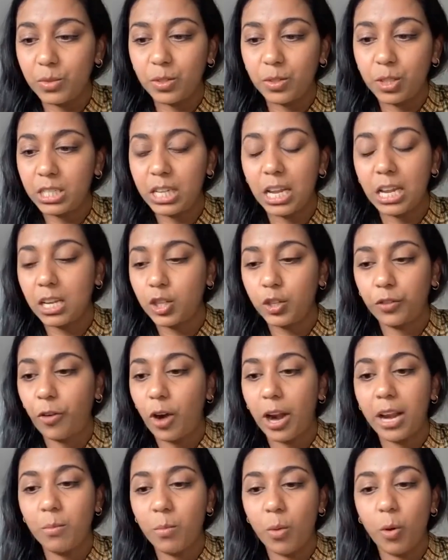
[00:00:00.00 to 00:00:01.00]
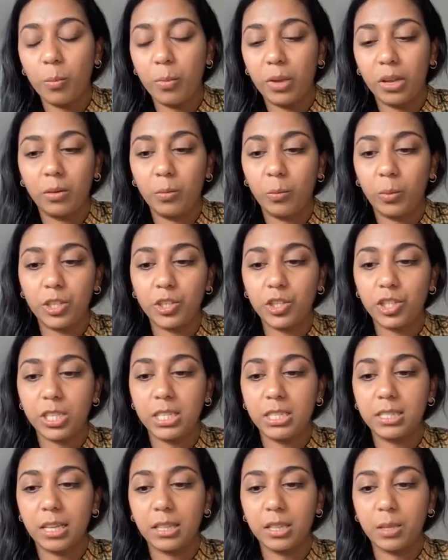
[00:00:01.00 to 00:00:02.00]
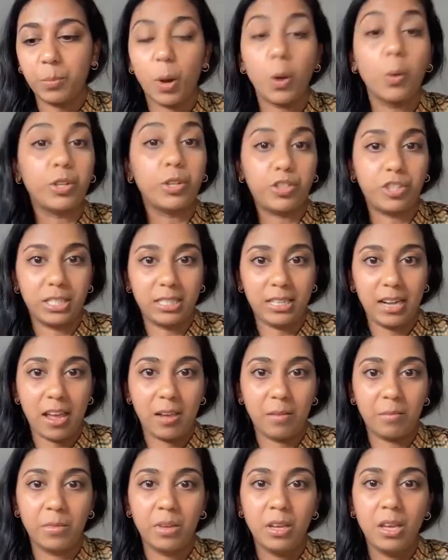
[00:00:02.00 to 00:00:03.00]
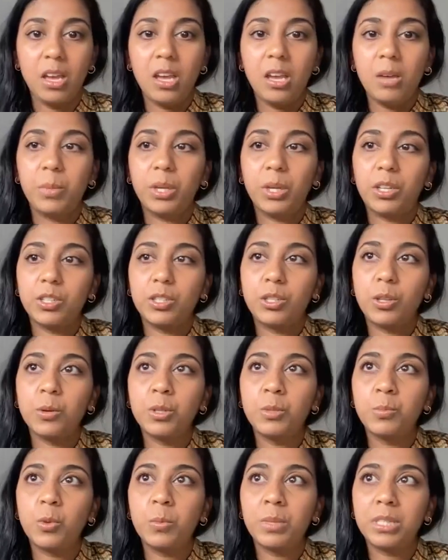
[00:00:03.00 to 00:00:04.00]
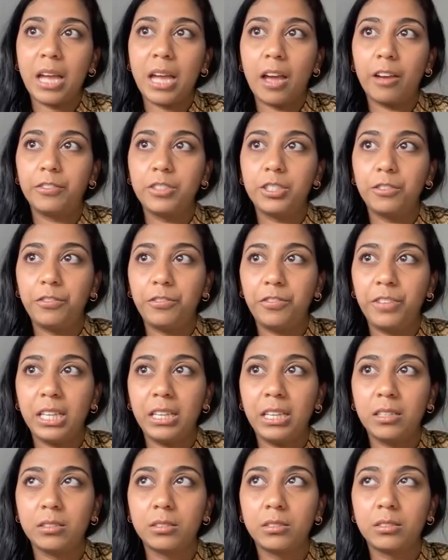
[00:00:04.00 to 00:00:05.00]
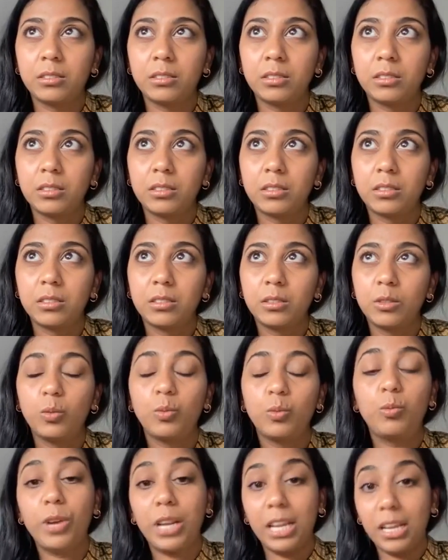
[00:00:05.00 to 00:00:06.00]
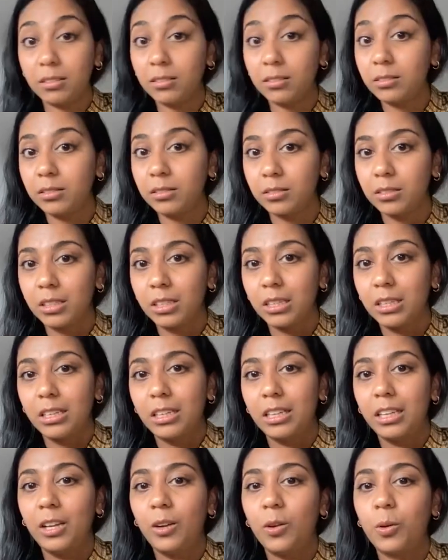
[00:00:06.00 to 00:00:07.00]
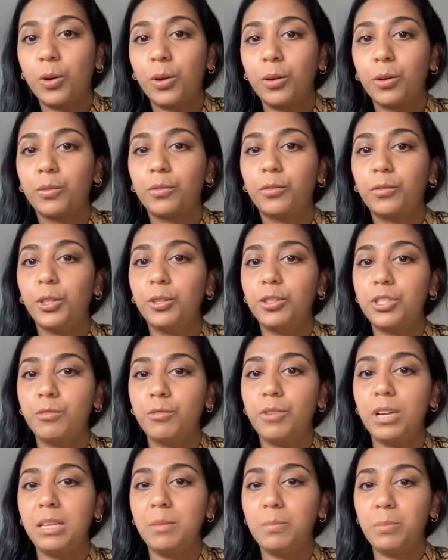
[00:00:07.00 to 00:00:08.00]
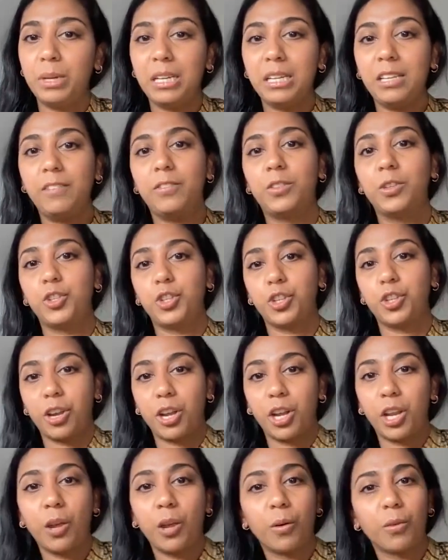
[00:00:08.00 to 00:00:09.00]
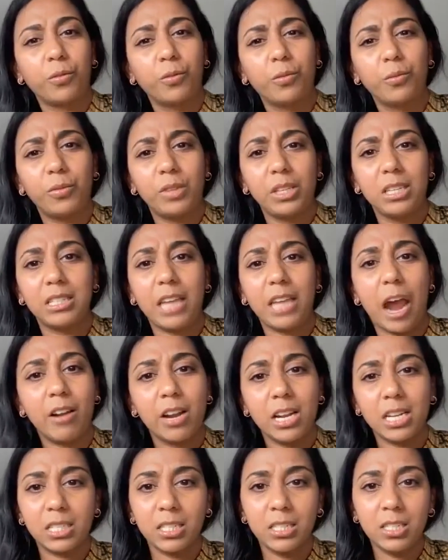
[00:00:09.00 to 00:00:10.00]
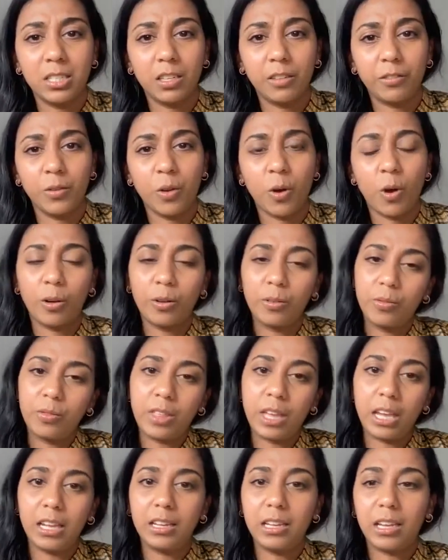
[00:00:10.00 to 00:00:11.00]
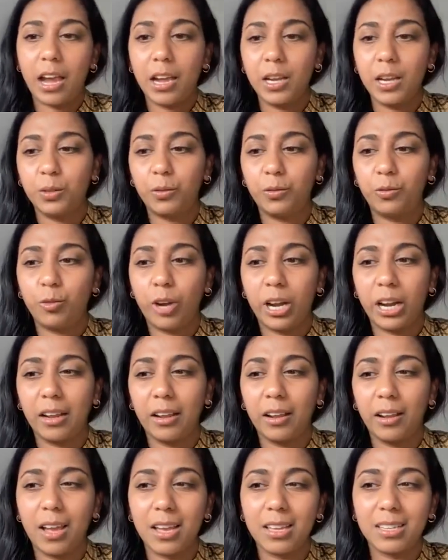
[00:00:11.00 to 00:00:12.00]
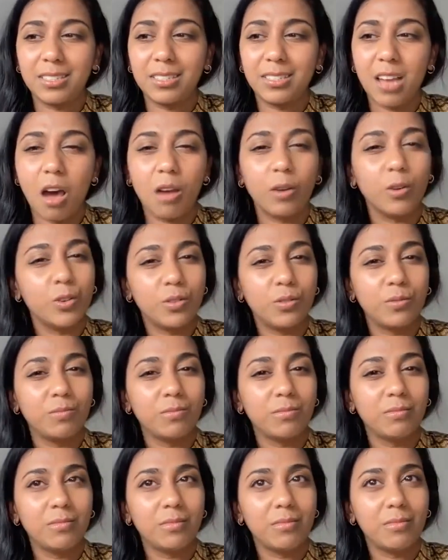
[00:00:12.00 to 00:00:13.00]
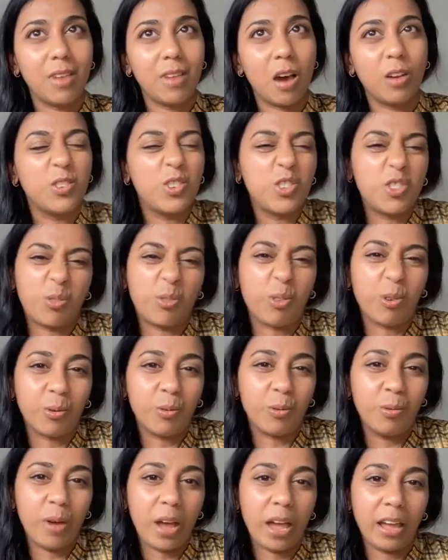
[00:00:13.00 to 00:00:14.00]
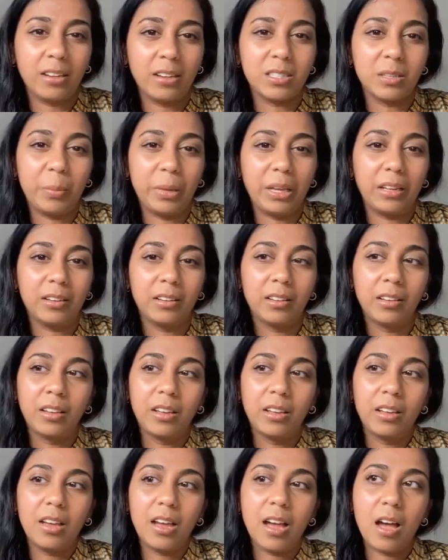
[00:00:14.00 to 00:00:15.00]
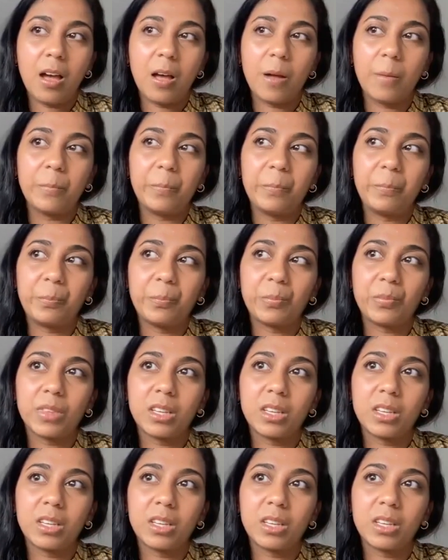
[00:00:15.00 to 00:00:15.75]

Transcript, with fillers: stage fright moment when she's at the poetry slam because those moments have to feel real in order for you to really believe the journey of these characters if not they kind of ring as un, untrue and a bit um,